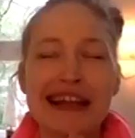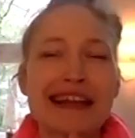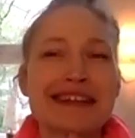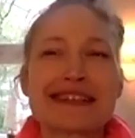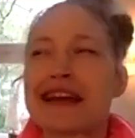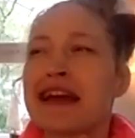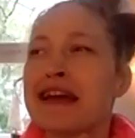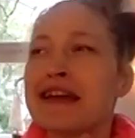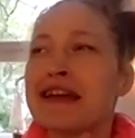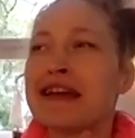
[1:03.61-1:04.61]
Let's
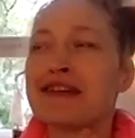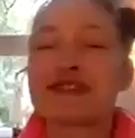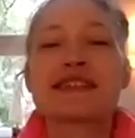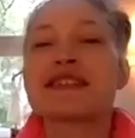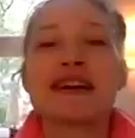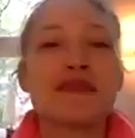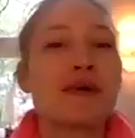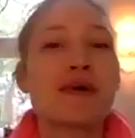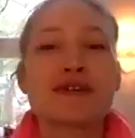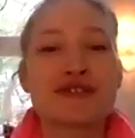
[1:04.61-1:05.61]
say your
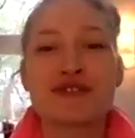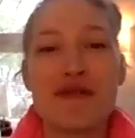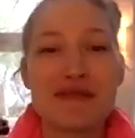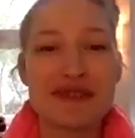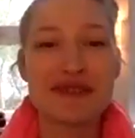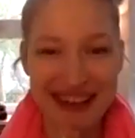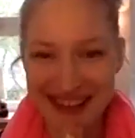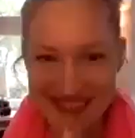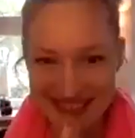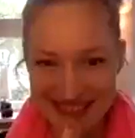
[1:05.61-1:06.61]
sister was
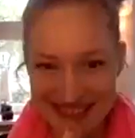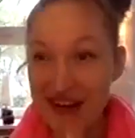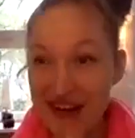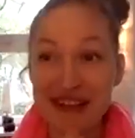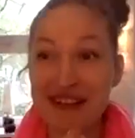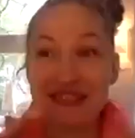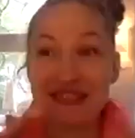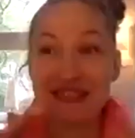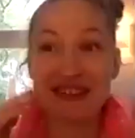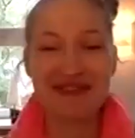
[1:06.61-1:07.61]
traumatized or your
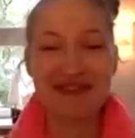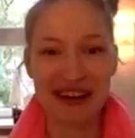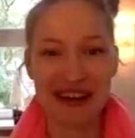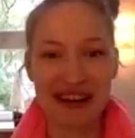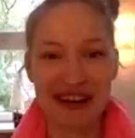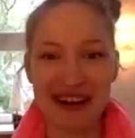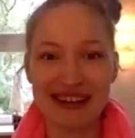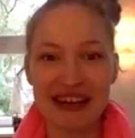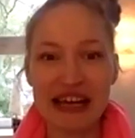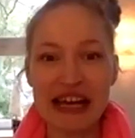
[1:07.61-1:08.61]
grandfather.
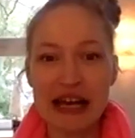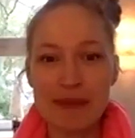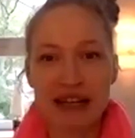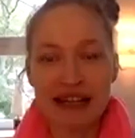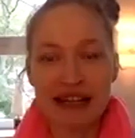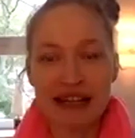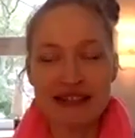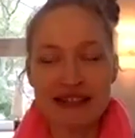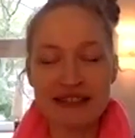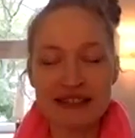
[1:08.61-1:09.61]
But
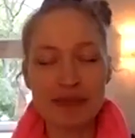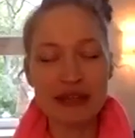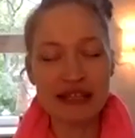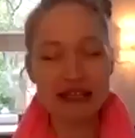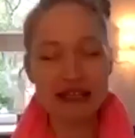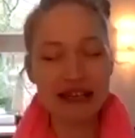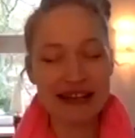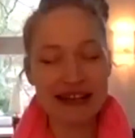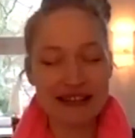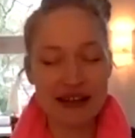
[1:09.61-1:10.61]
let's be here
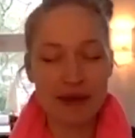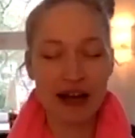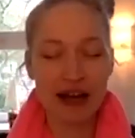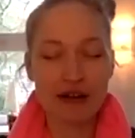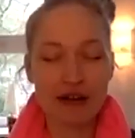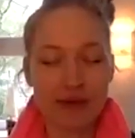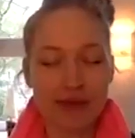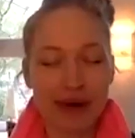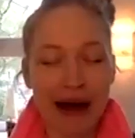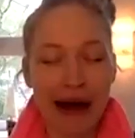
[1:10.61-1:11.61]
as some kind of a
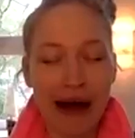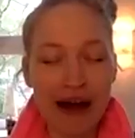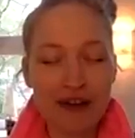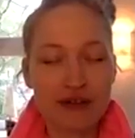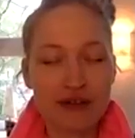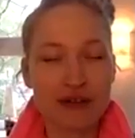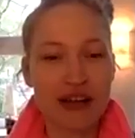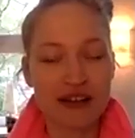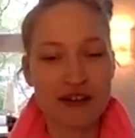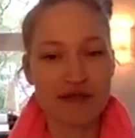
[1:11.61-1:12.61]
part of a
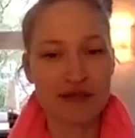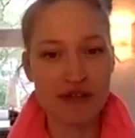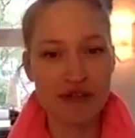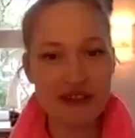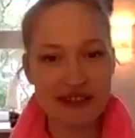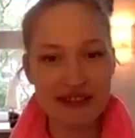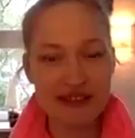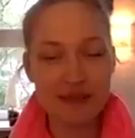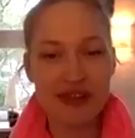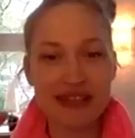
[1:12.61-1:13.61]
collective nervous
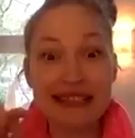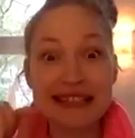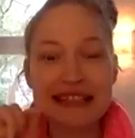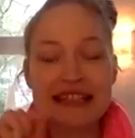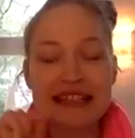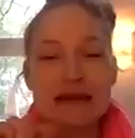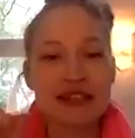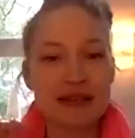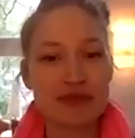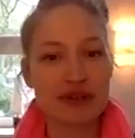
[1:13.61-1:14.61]
system that is
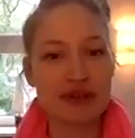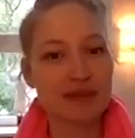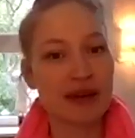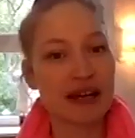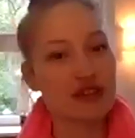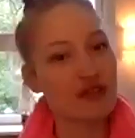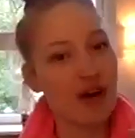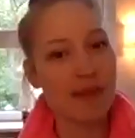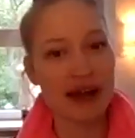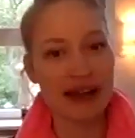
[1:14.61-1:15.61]
deeply imprinted by
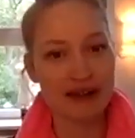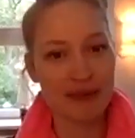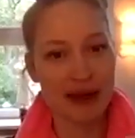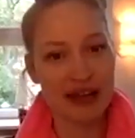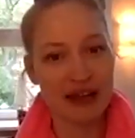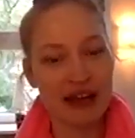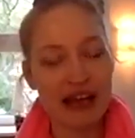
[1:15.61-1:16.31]
trauma anyway.